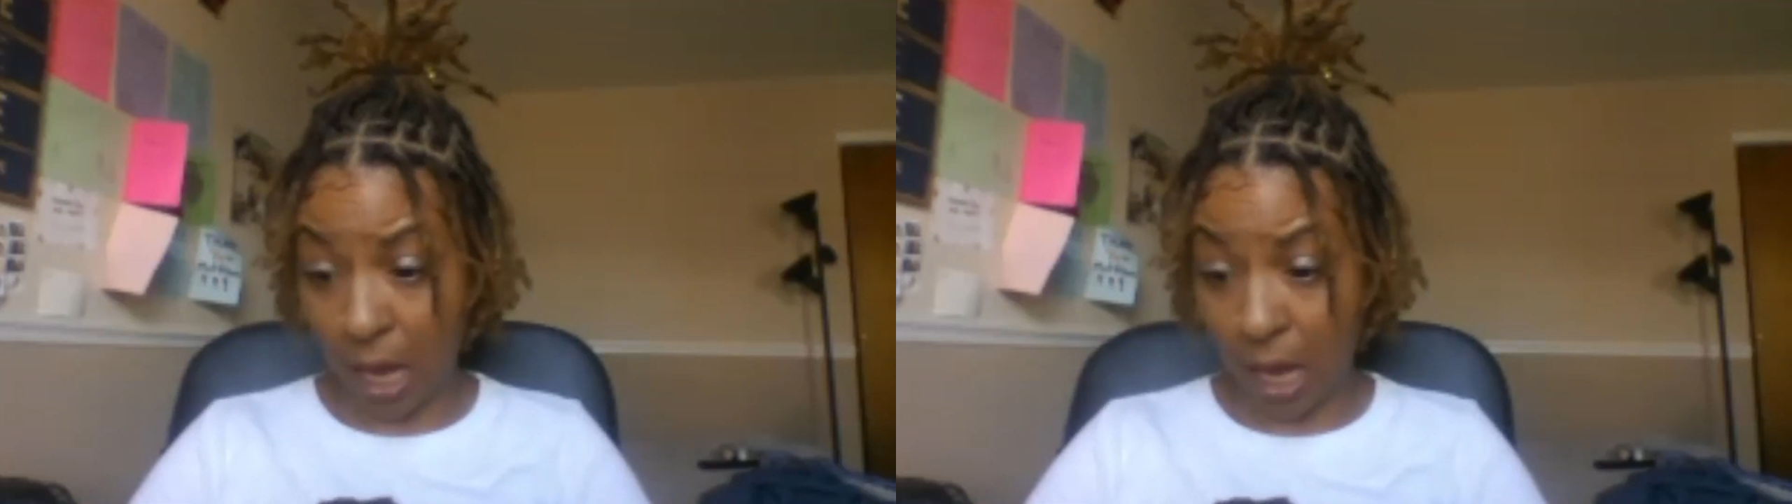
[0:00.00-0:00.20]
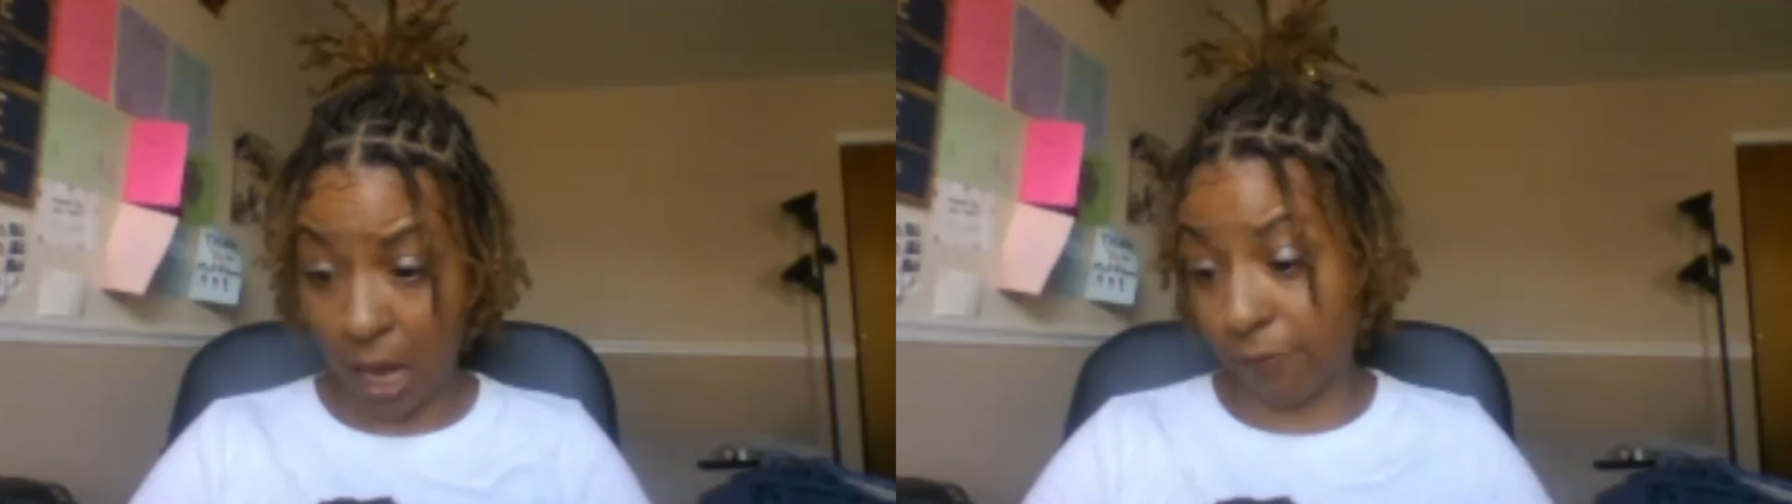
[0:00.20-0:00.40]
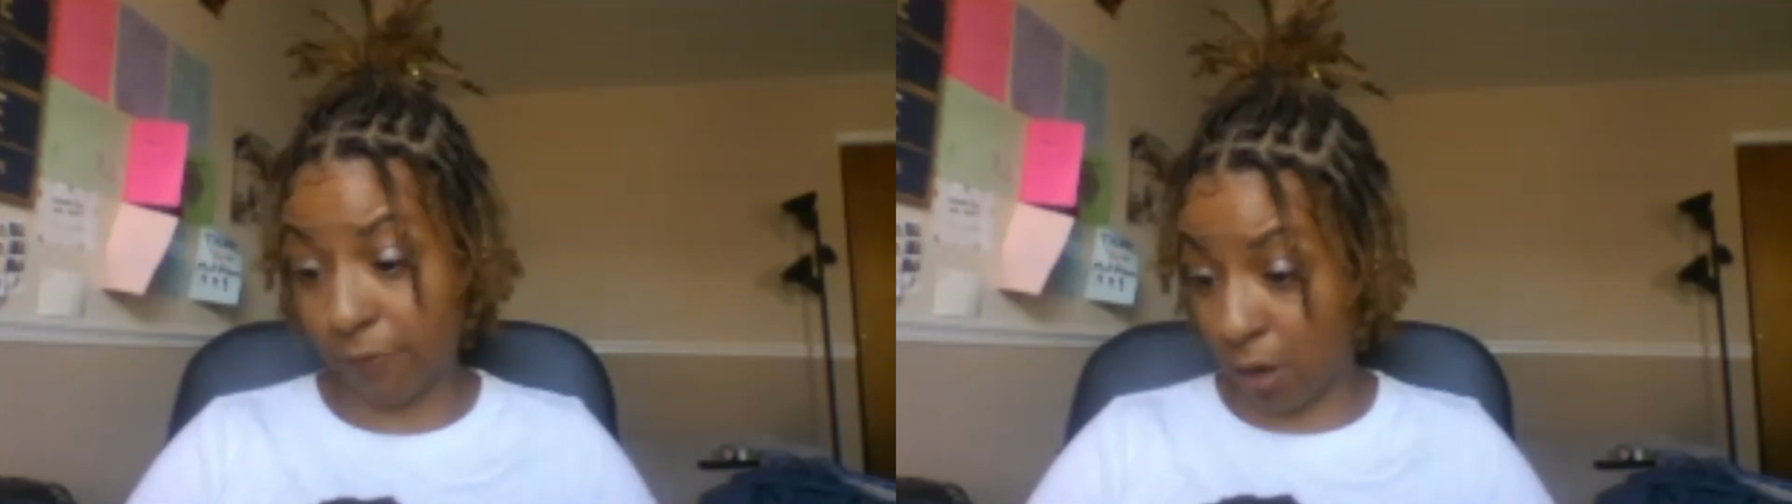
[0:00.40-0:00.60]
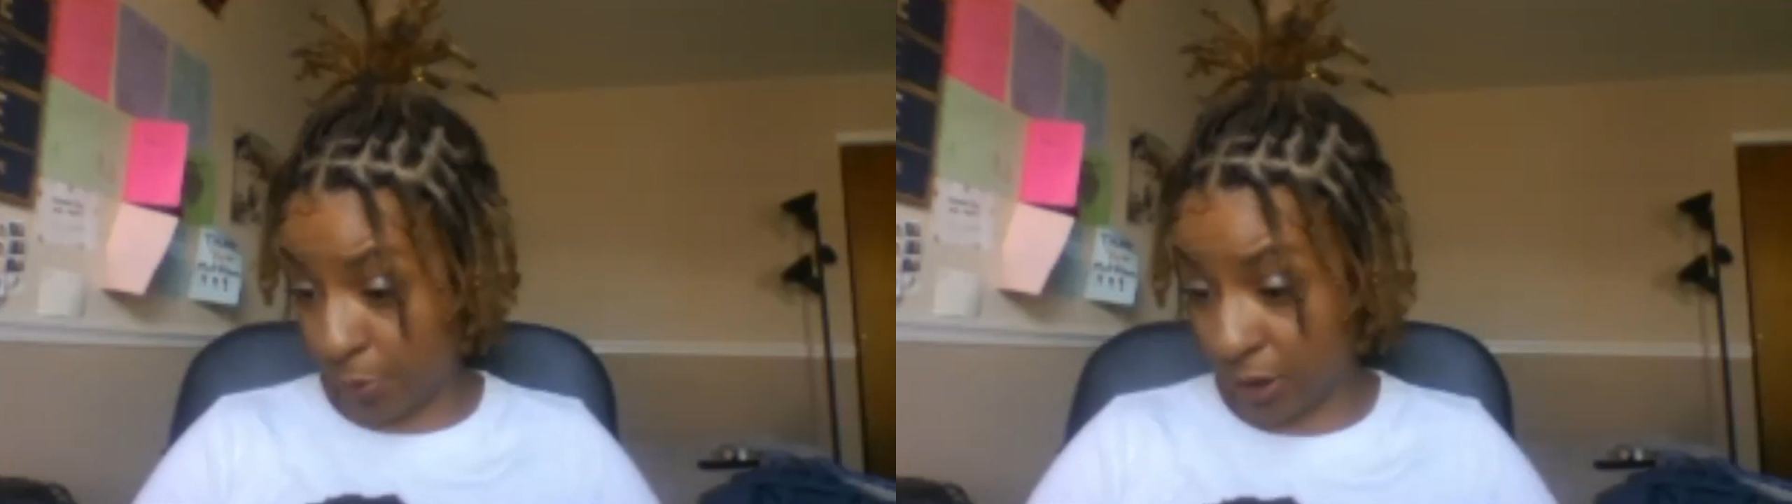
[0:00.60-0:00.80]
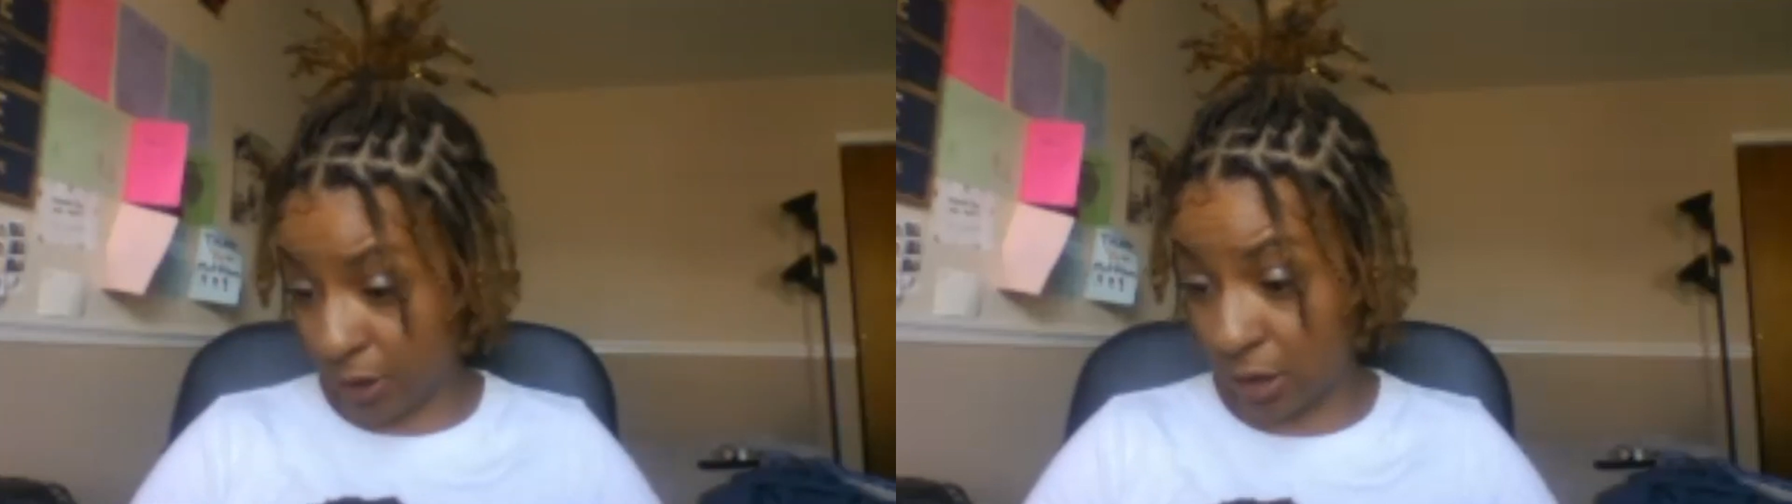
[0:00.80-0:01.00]
I have a
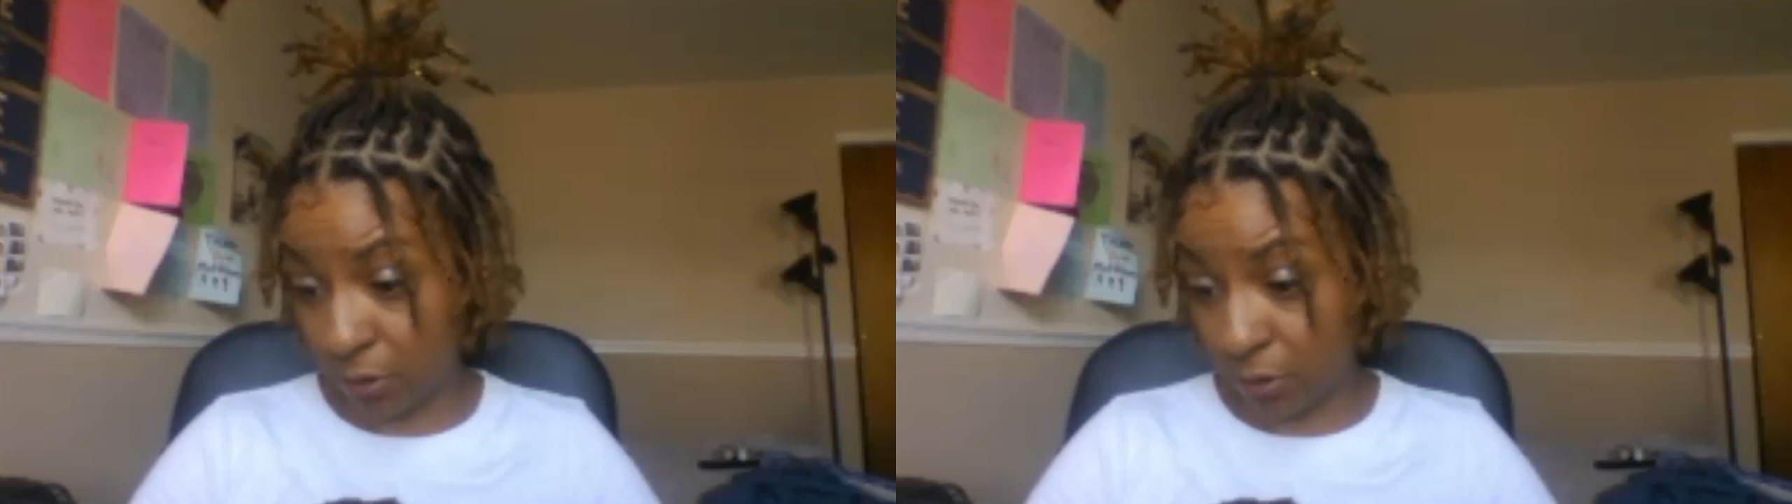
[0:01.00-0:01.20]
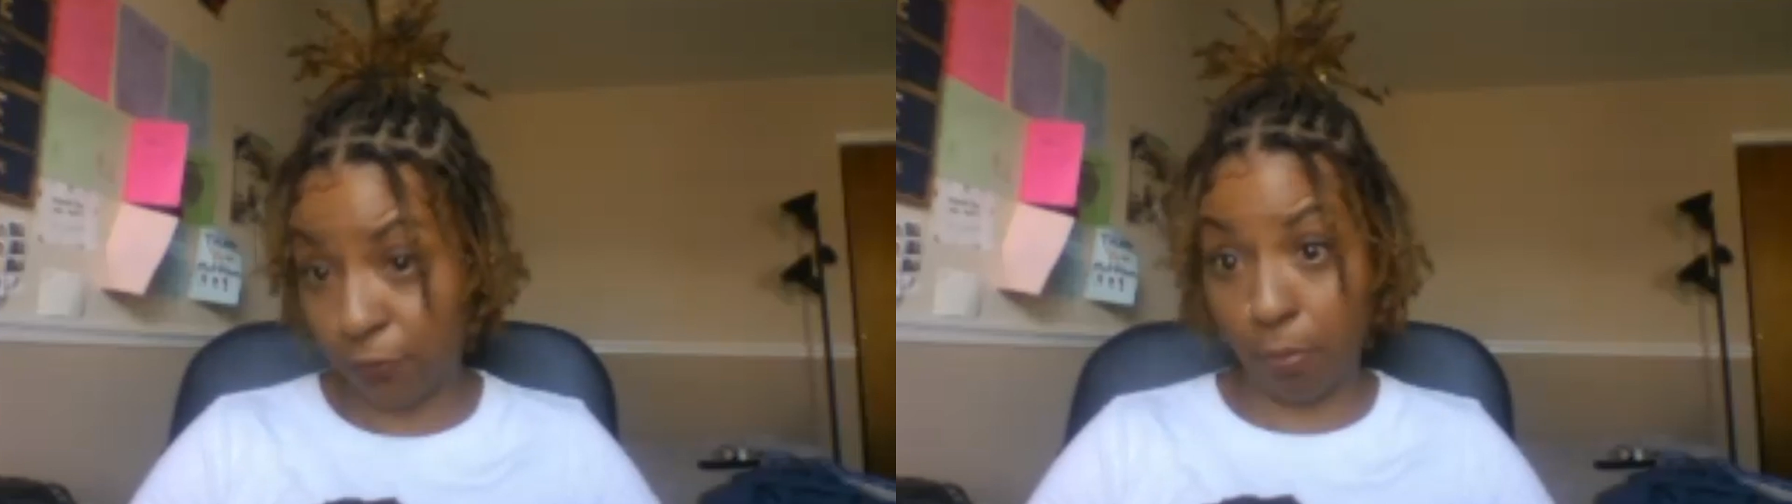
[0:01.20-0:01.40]
couple of sips